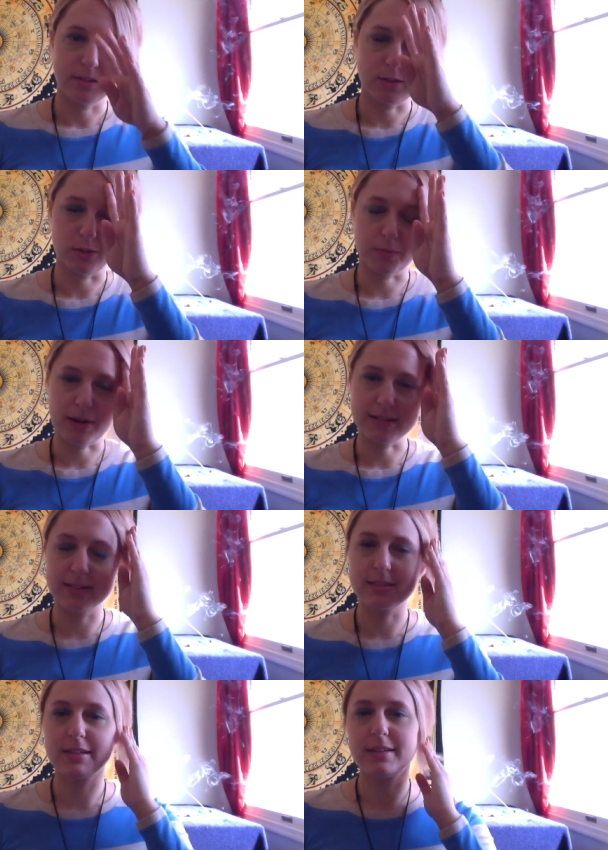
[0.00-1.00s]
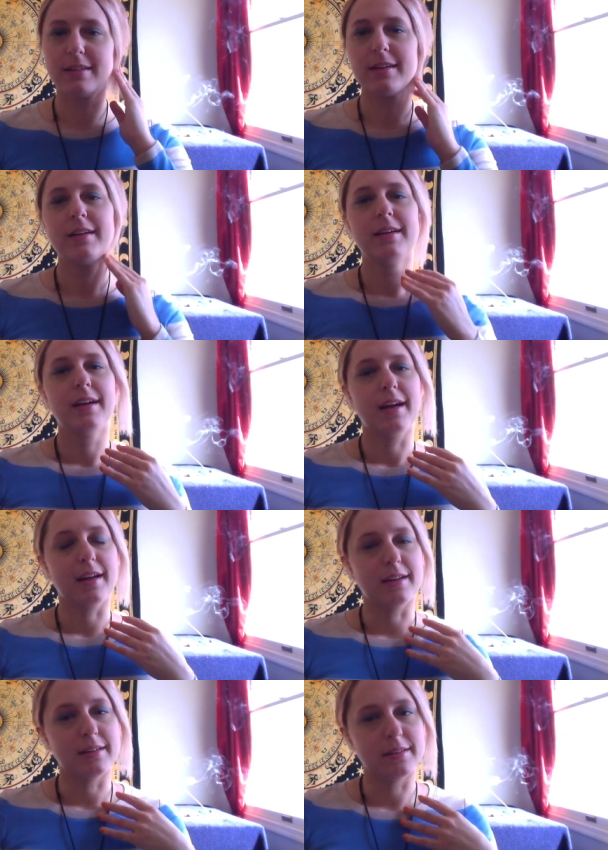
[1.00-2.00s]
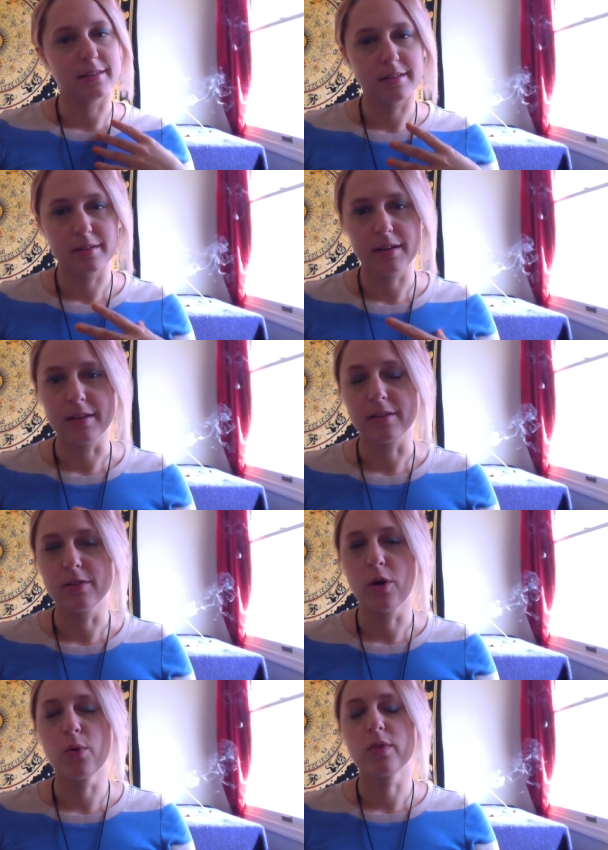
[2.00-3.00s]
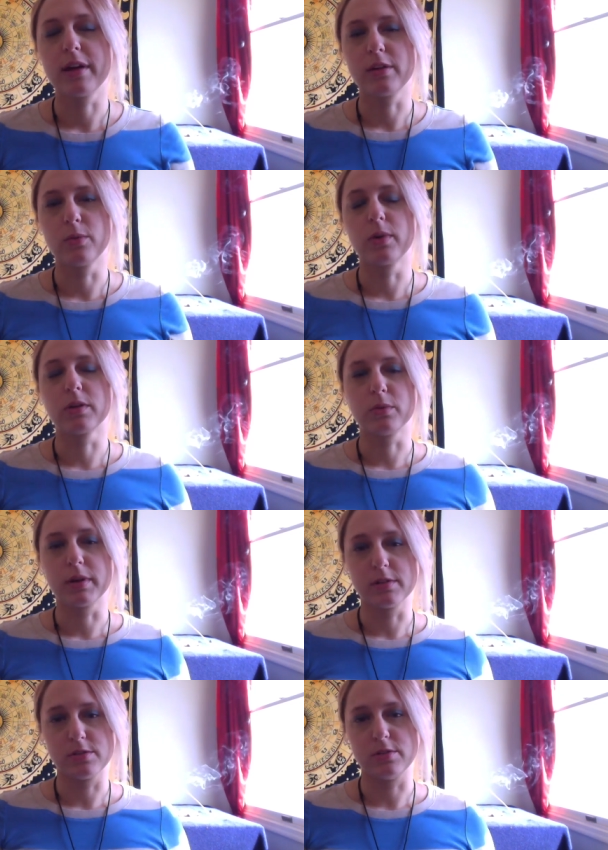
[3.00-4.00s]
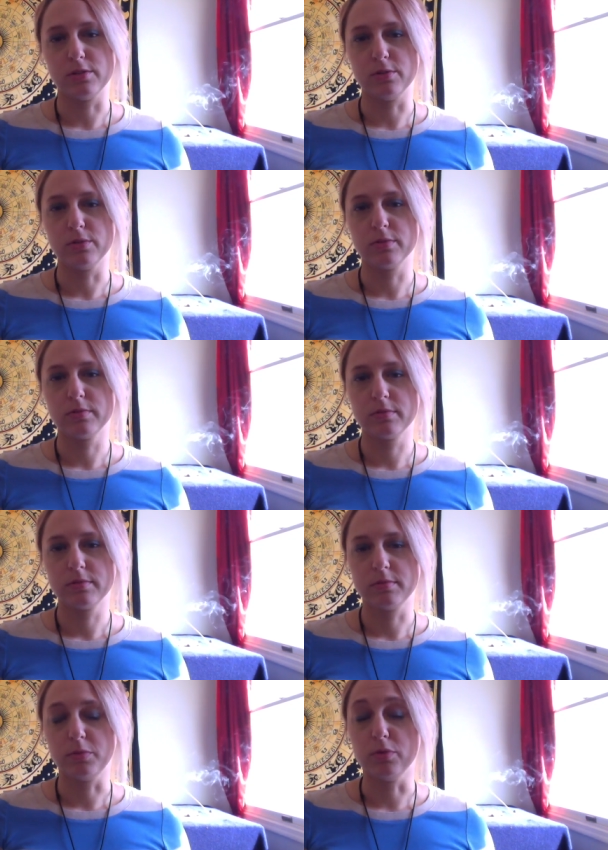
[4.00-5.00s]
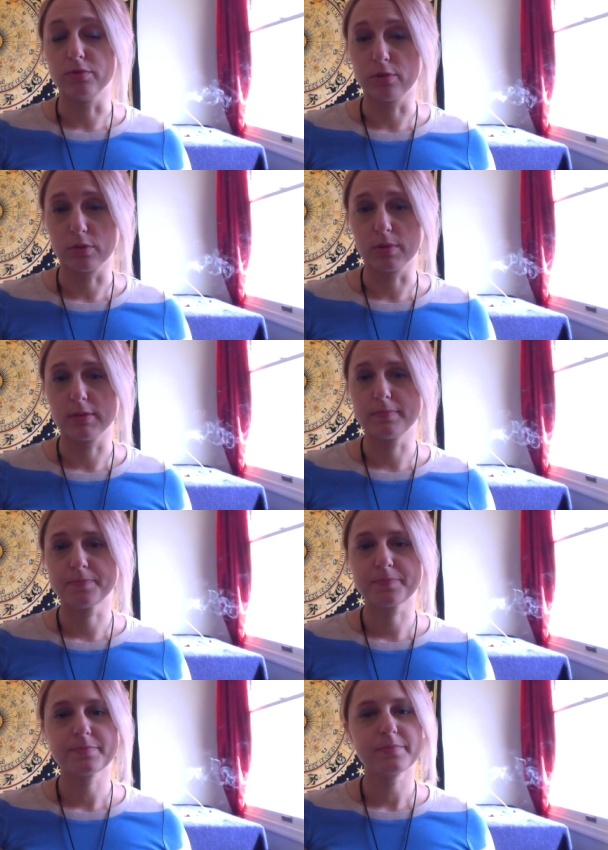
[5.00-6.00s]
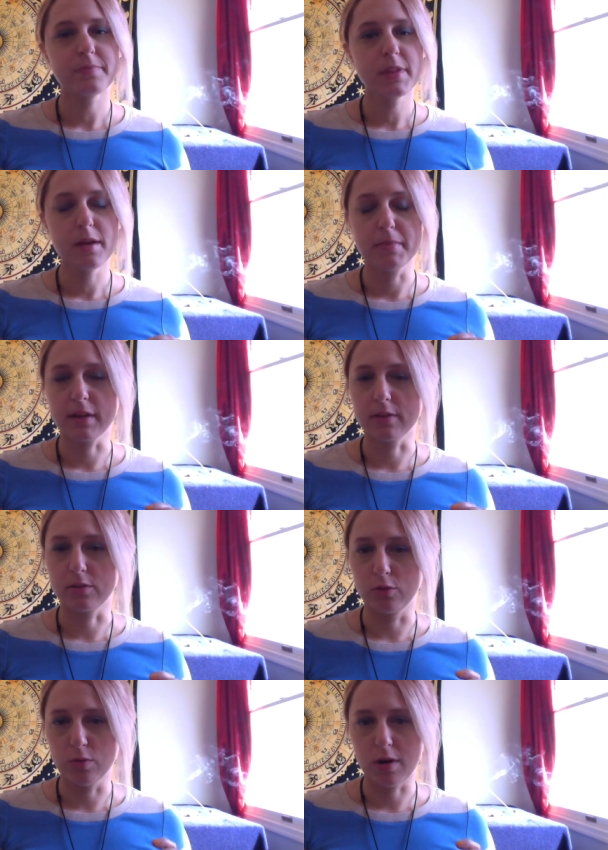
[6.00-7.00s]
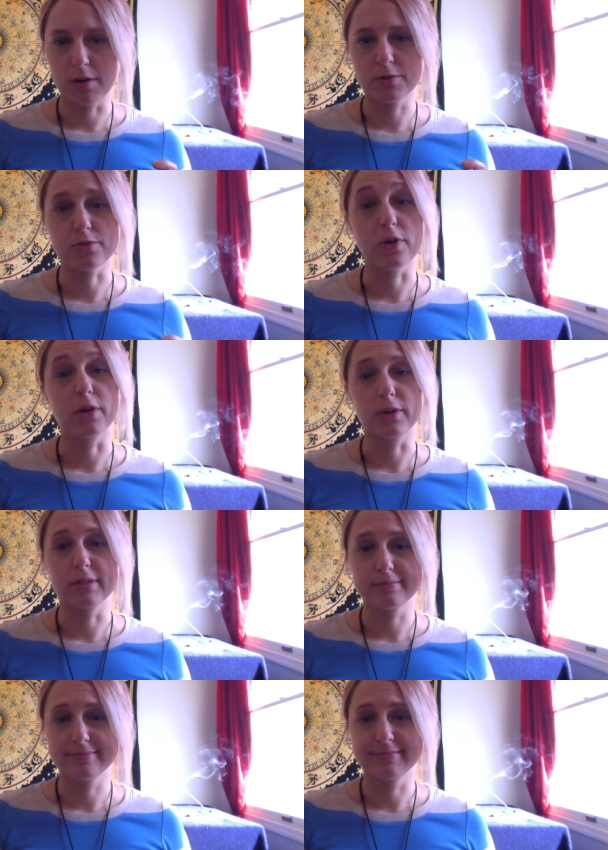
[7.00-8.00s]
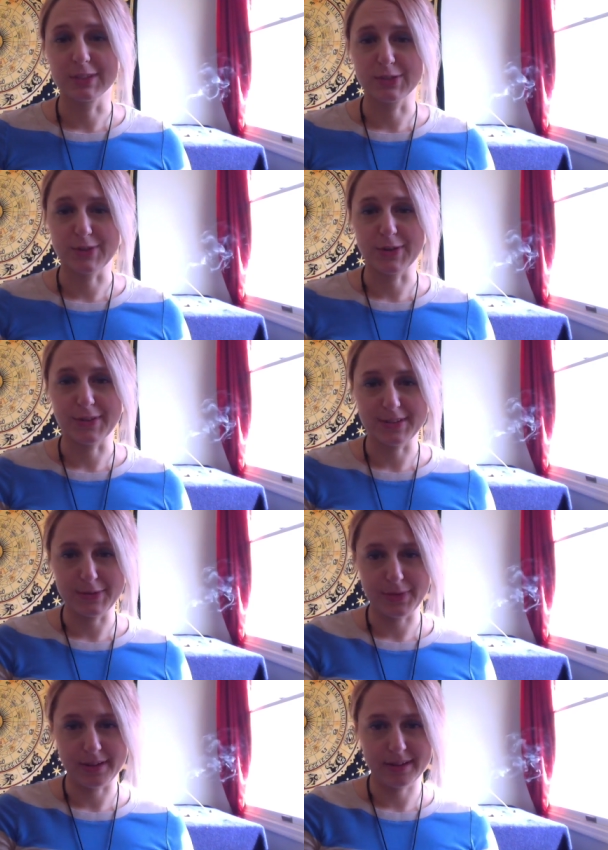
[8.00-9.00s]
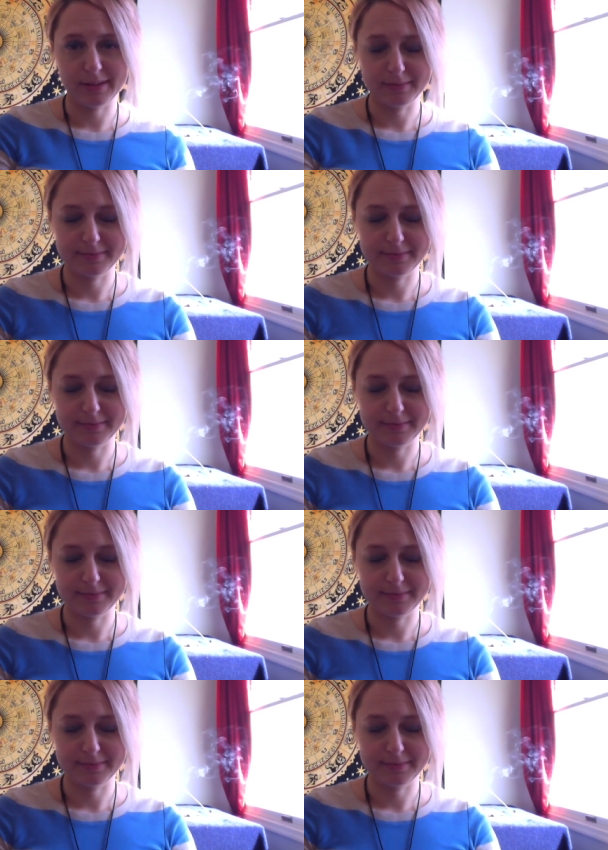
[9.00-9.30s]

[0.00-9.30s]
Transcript: Just process it and, and know that you are going to move forward, because you are stronger. You're stronger than you think.